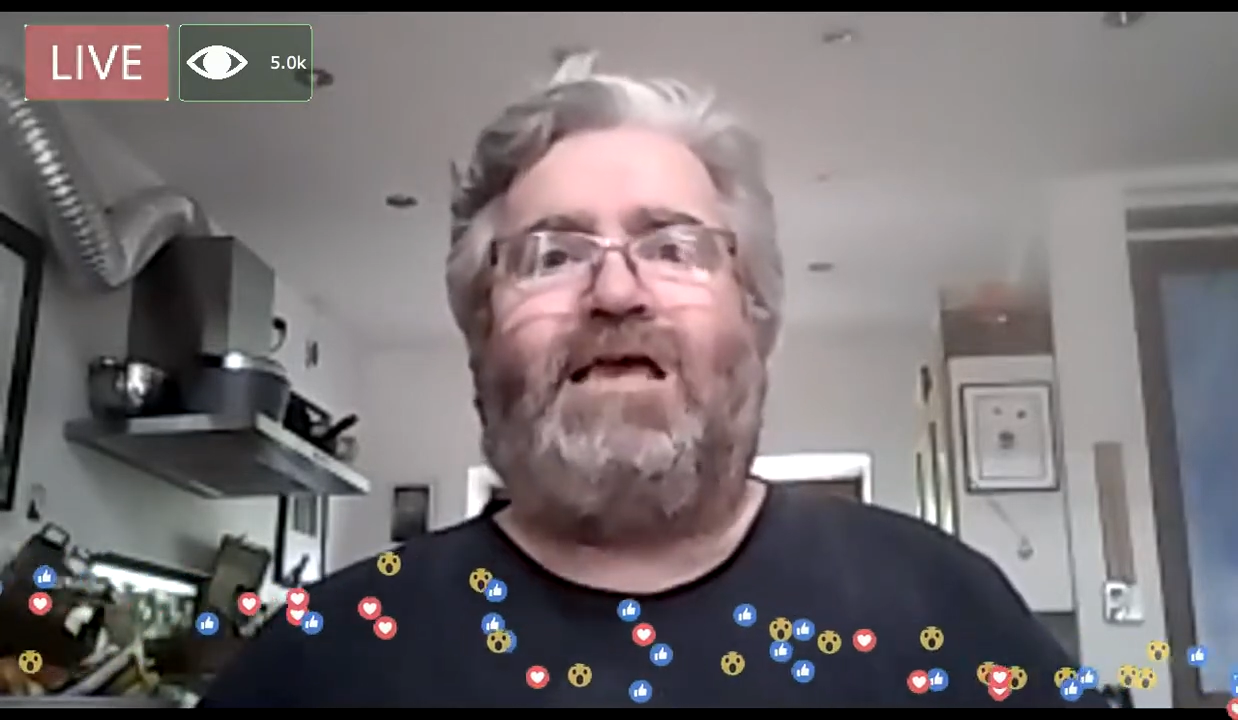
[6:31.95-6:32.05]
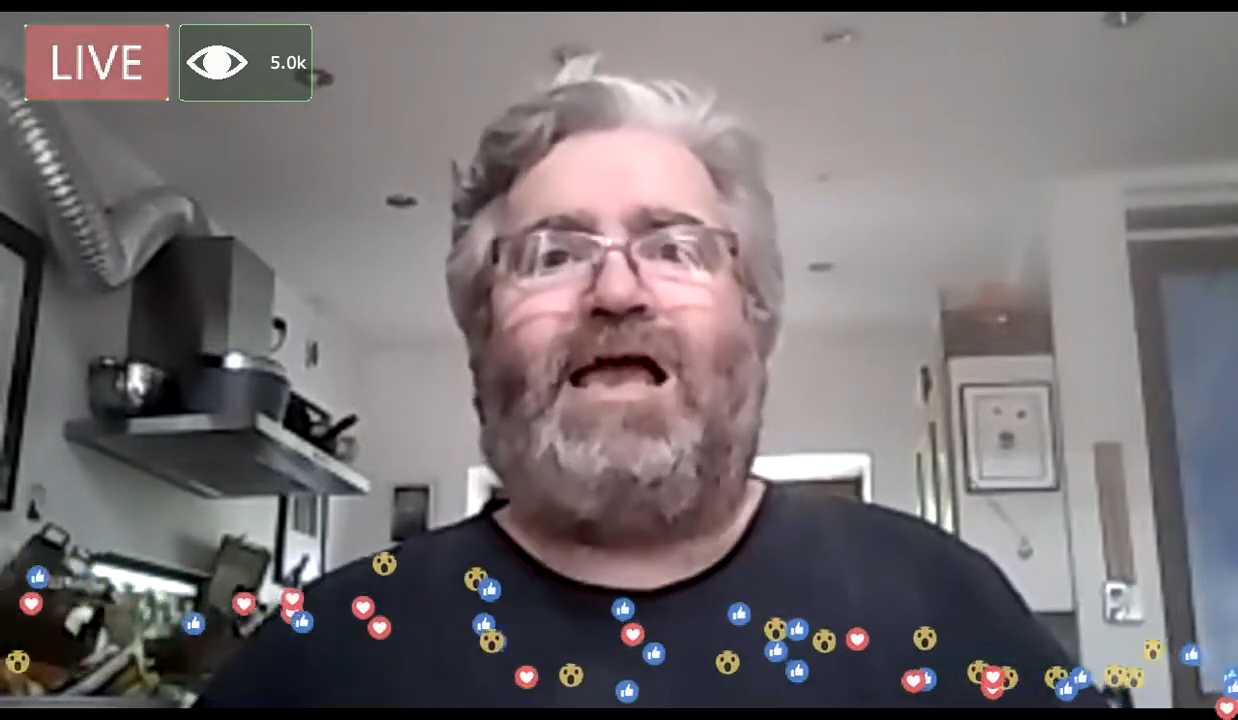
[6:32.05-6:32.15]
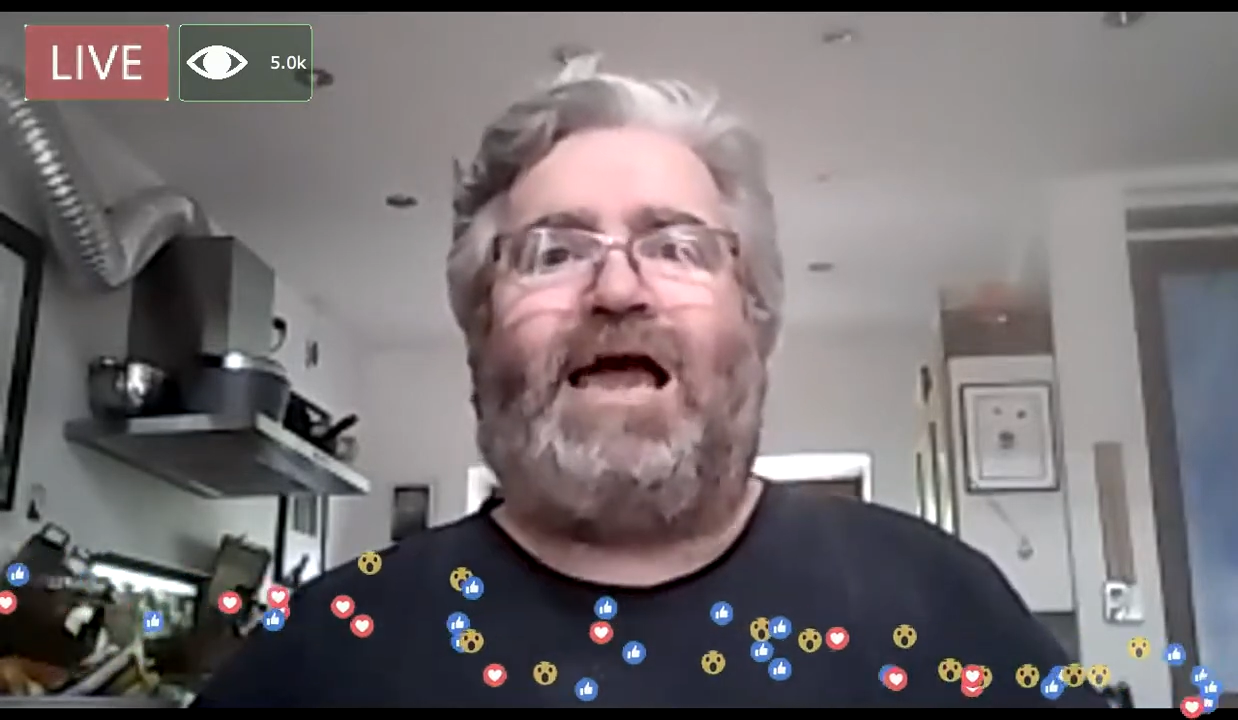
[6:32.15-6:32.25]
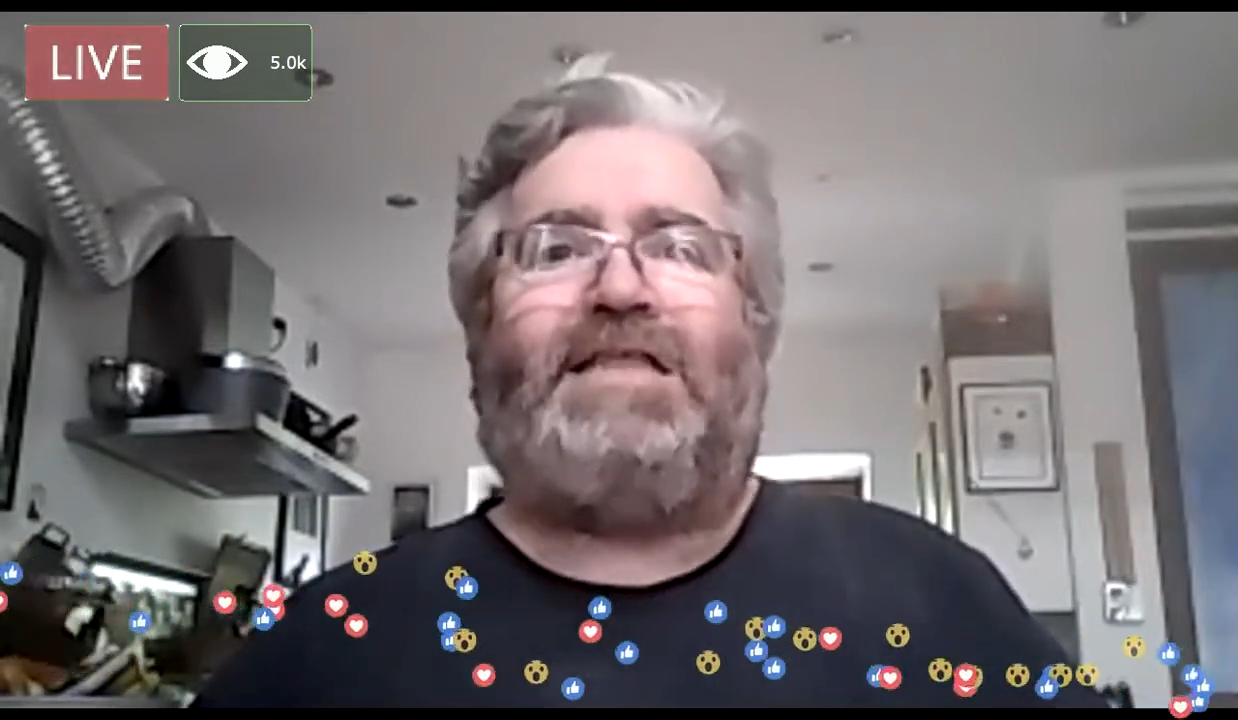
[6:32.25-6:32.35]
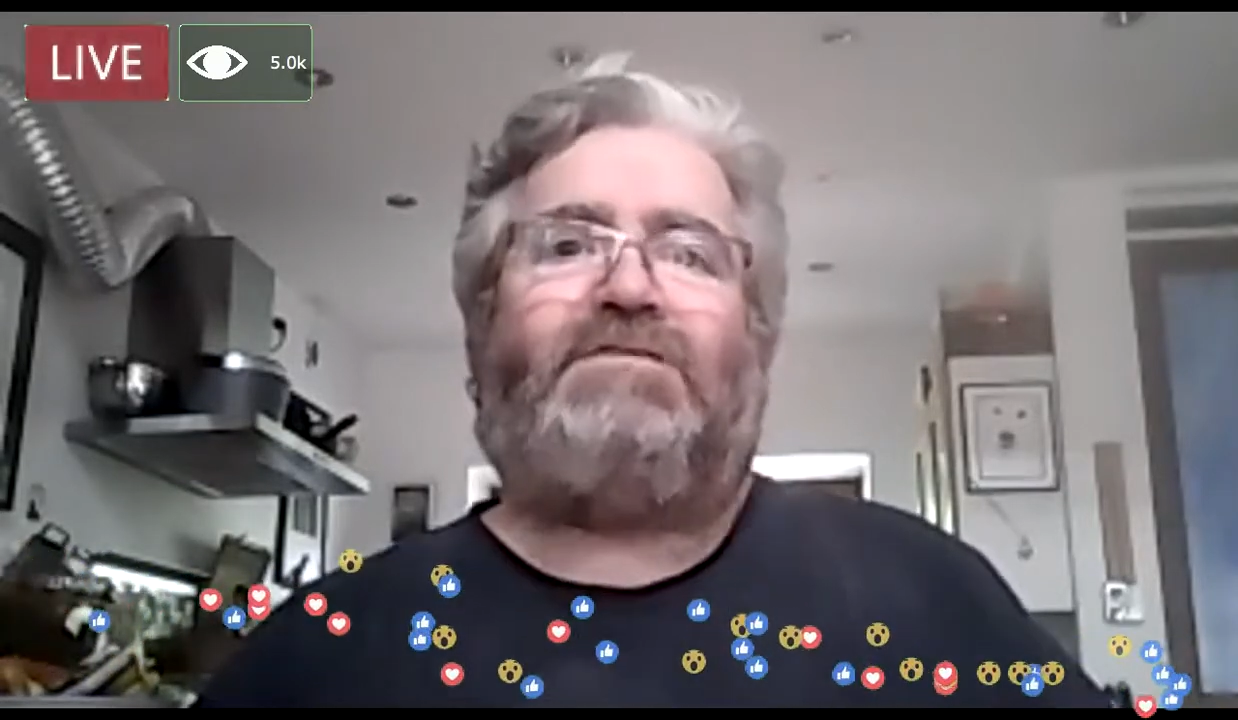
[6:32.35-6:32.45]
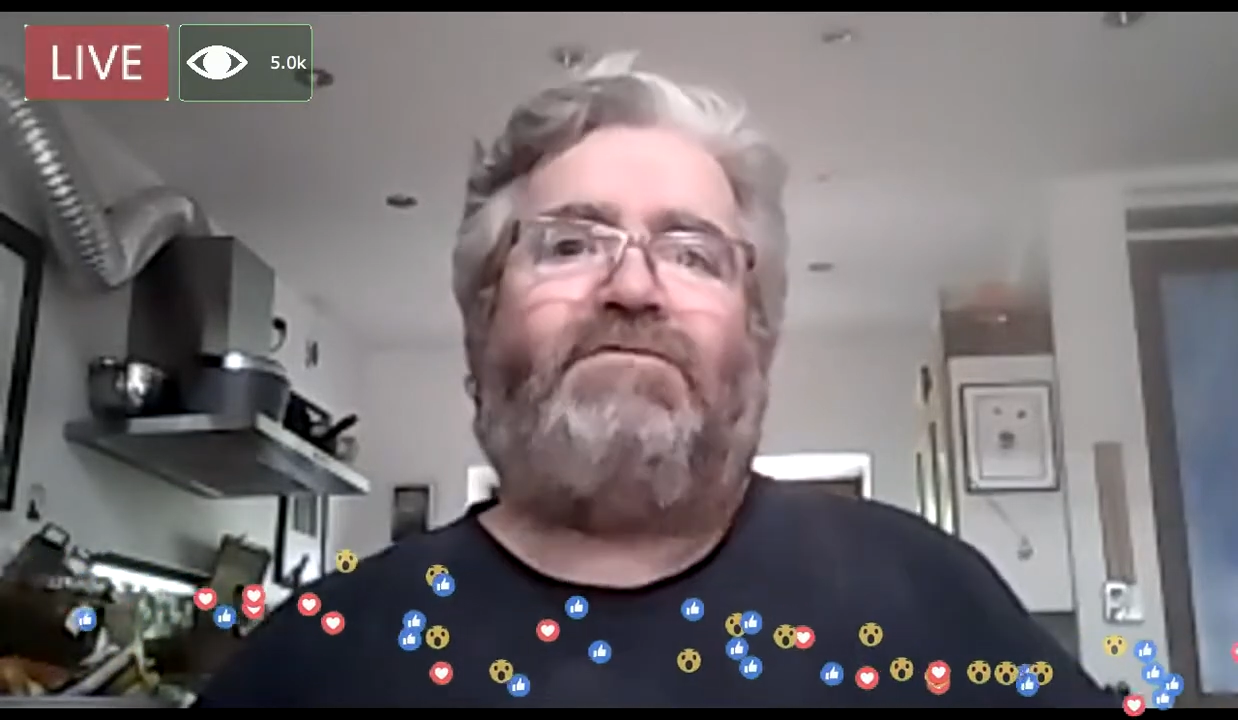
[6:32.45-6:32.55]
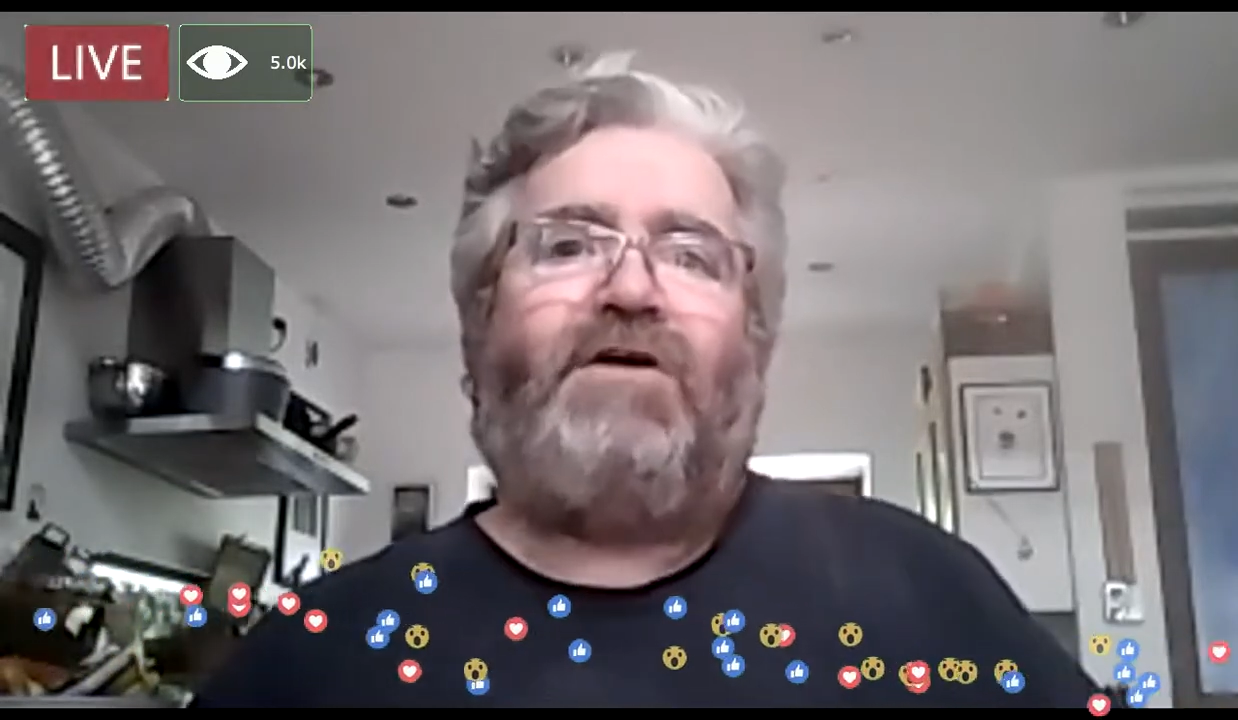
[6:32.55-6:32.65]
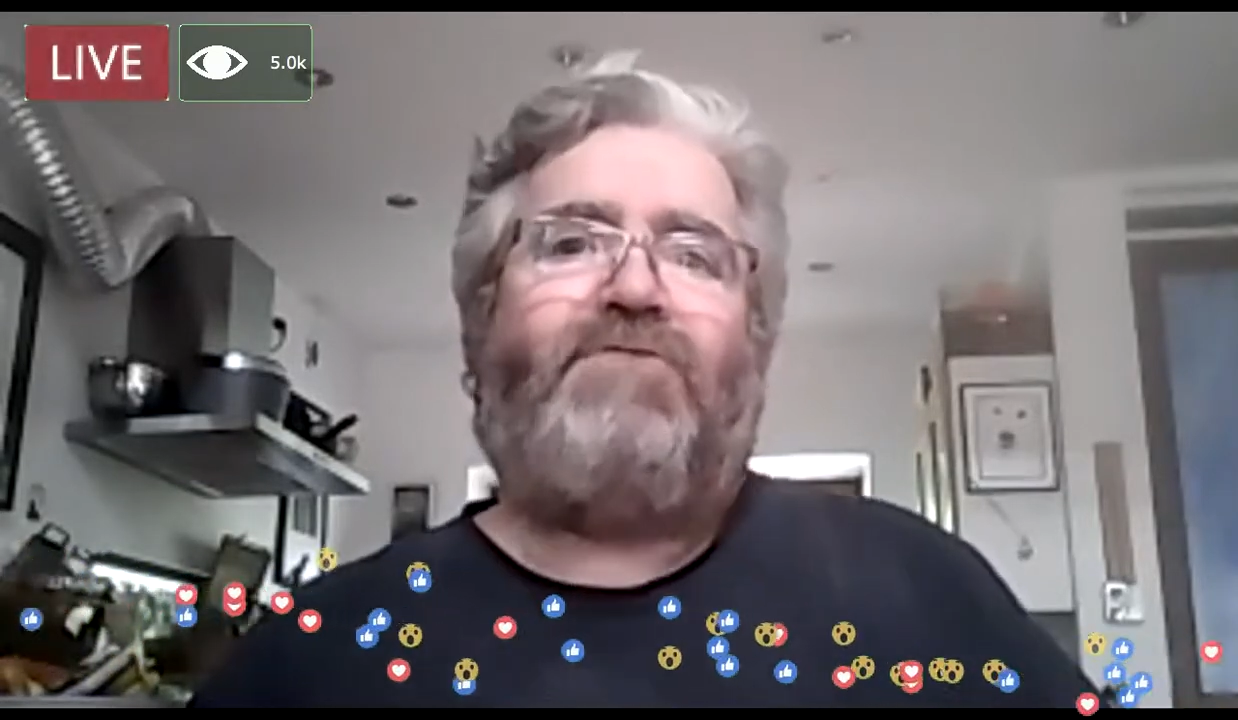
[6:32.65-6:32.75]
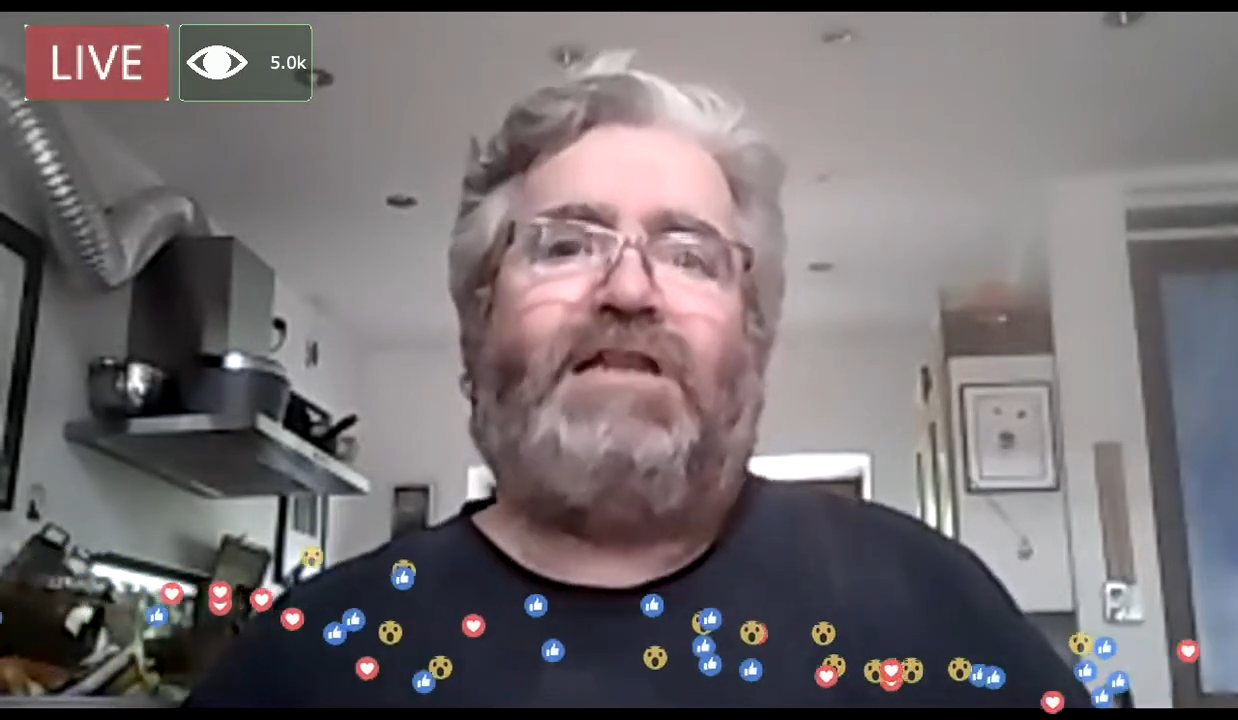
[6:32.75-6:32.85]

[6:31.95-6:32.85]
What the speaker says: And it's very